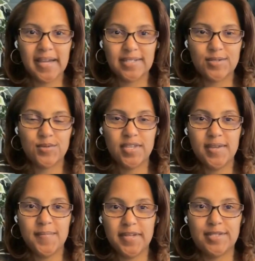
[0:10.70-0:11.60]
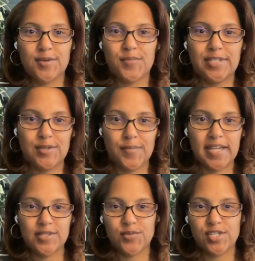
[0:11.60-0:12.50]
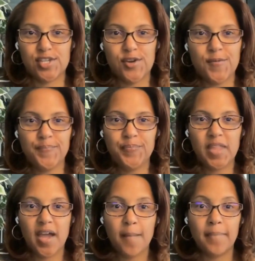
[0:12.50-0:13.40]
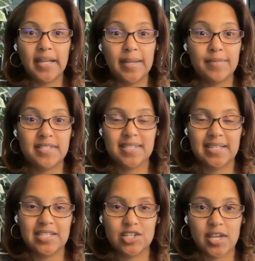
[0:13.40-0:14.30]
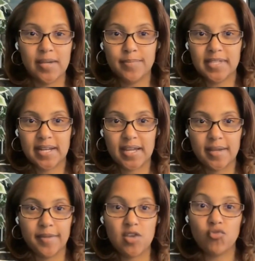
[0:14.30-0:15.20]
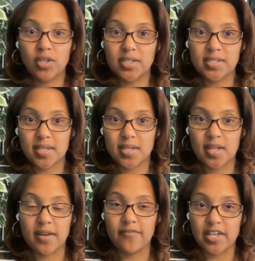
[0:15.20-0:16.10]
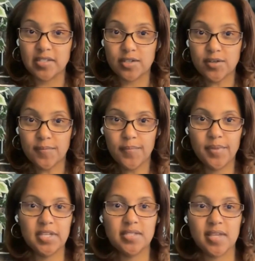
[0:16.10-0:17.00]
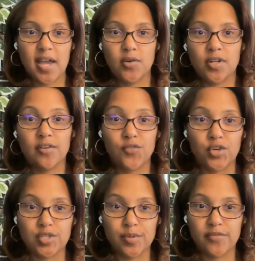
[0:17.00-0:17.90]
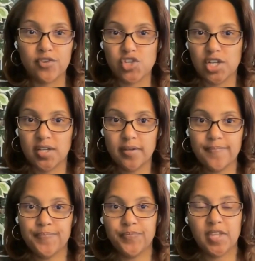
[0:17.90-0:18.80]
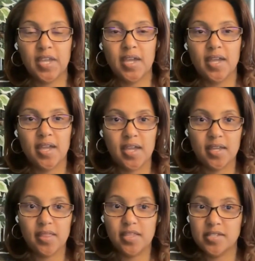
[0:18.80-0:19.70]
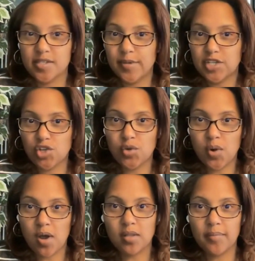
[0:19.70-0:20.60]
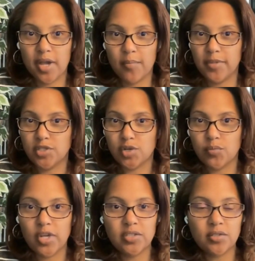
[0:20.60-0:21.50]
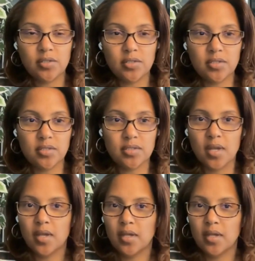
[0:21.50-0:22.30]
back to the Midterm Rental Mastery Show. My name is Tanisha Epps, and I am a real estate investor based out of Richmond, Virginia. And this is my show all about midterm rentals,